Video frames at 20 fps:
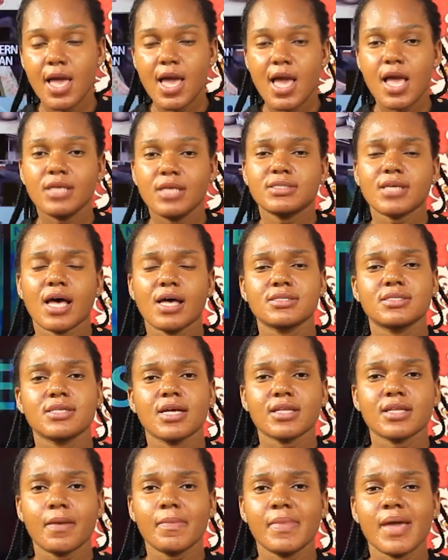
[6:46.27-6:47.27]
It's not
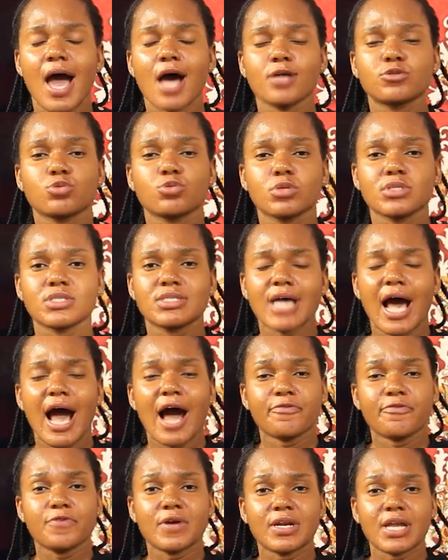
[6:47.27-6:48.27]
saying you may have to
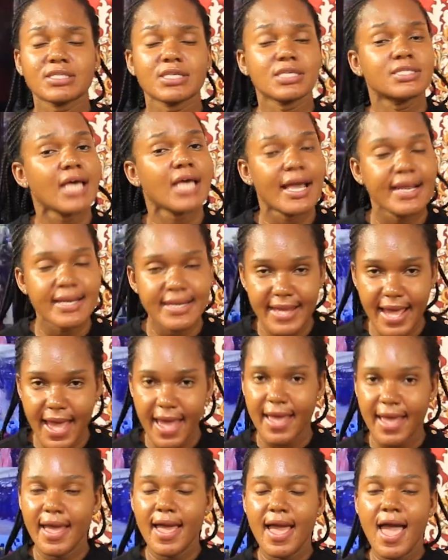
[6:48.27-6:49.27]
start after as a savior.
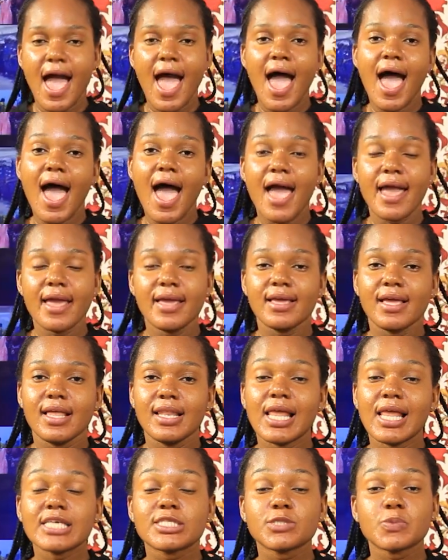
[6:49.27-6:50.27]

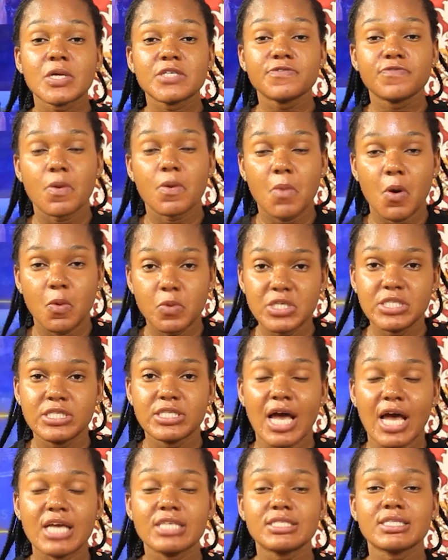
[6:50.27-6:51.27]
Hey, let's wait for
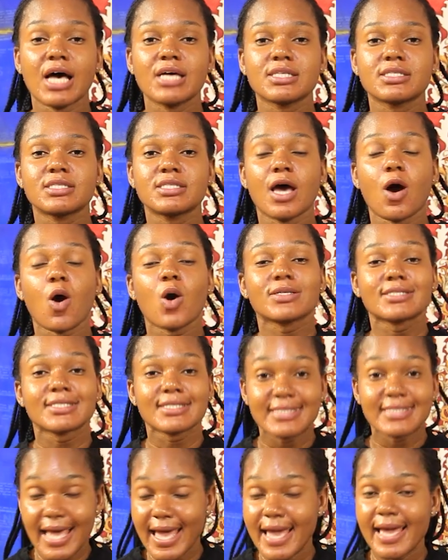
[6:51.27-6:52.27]
Moesha. It's not say or
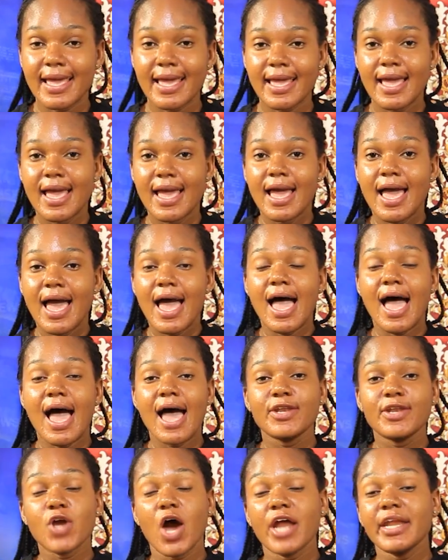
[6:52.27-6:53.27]
say.
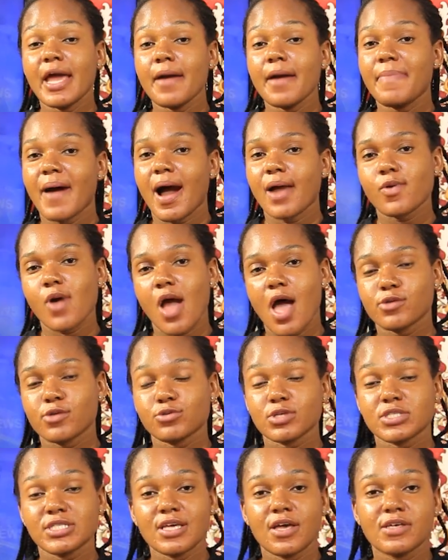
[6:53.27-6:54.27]
And your neighbor, no, as
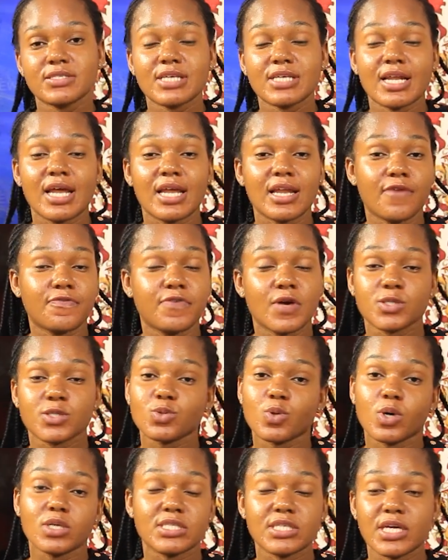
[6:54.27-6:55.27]
to say, said enough has
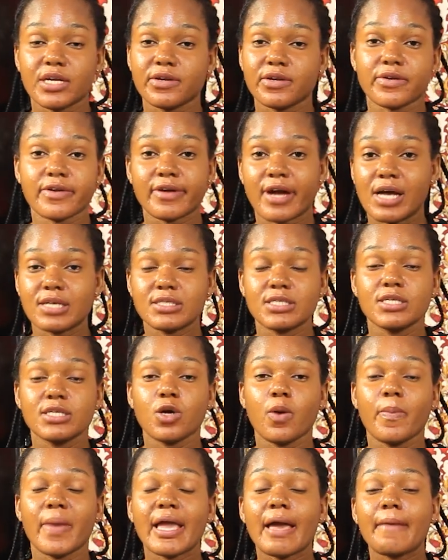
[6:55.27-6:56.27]
not yet a crisis.
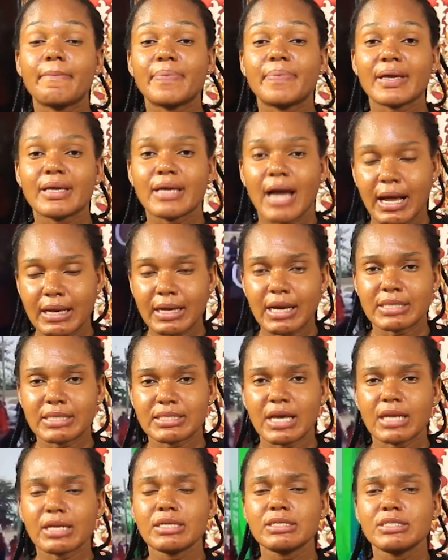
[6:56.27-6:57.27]
You'll be a big gun,
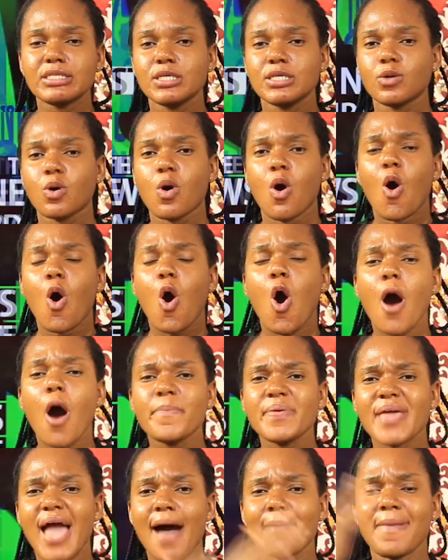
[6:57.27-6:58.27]
Cassani Dino.
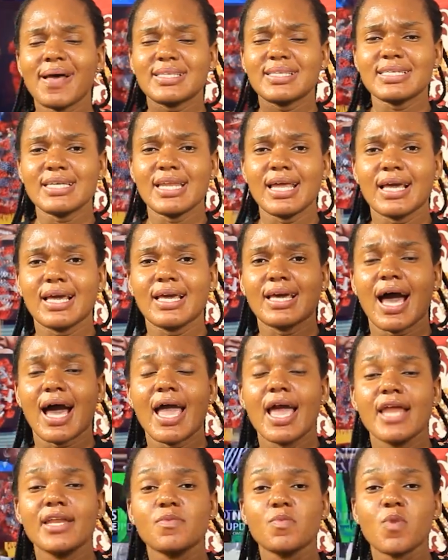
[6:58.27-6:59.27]
Or be a better name, can
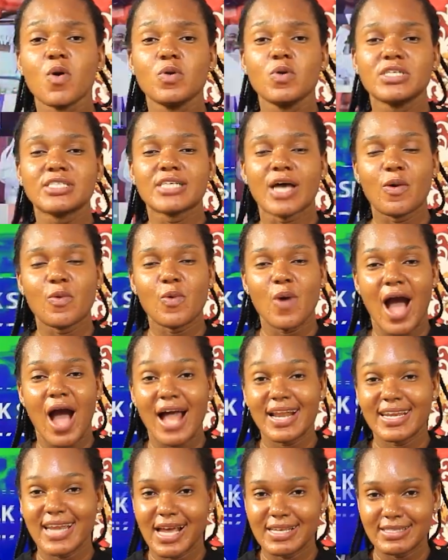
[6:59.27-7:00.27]
any Moesha more
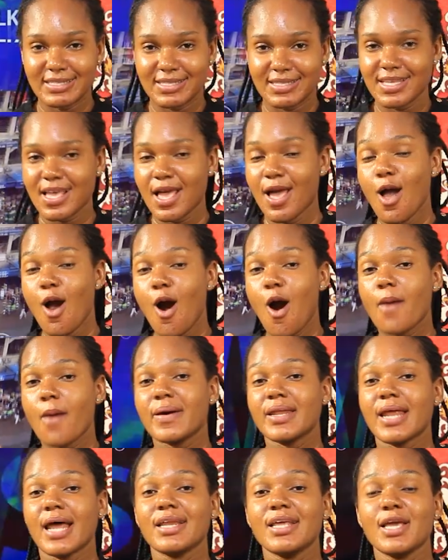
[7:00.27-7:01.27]
advanced here? Or
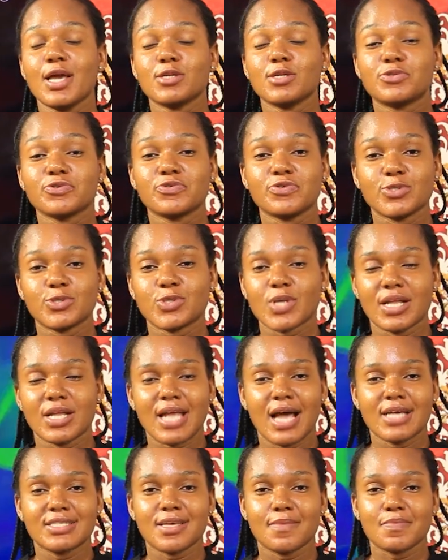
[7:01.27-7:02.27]
better news, Christian,
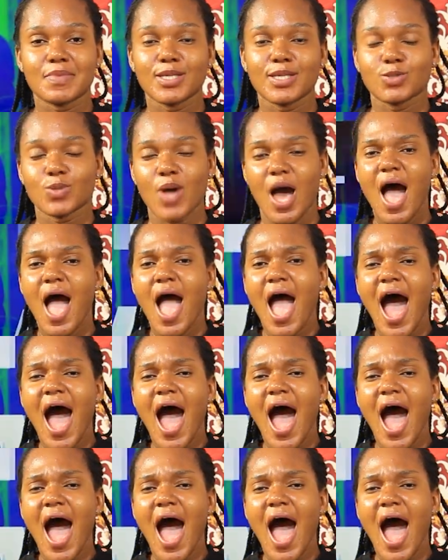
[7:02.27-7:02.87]
and answer Kitwa.